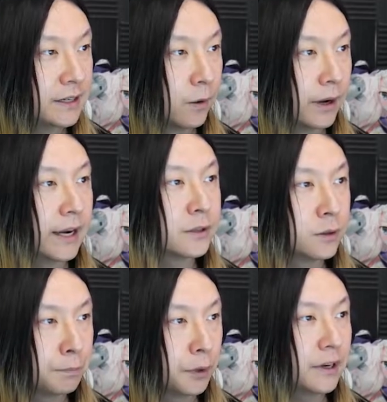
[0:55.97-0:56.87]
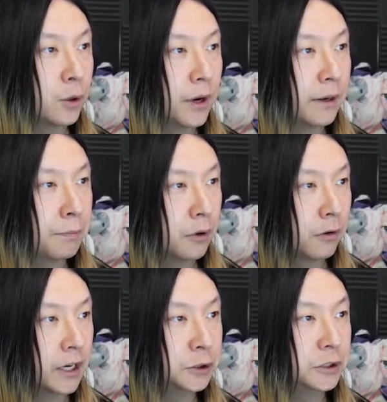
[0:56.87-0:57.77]
Okay, so pretty quick
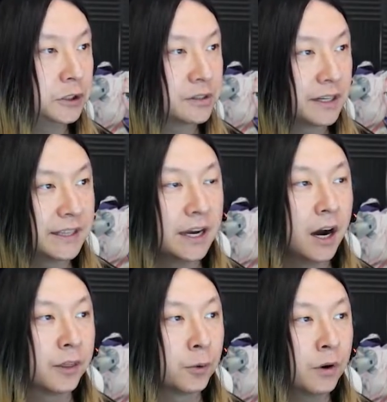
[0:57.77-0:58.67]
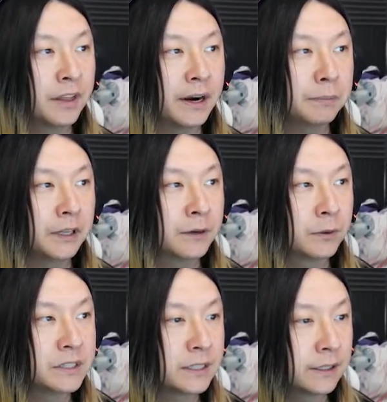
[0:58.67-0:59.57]
progression, just like the other one that I played
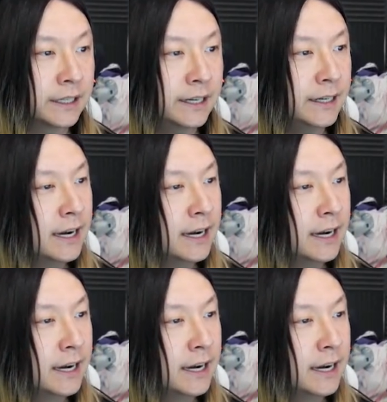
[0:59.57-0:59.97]
recently.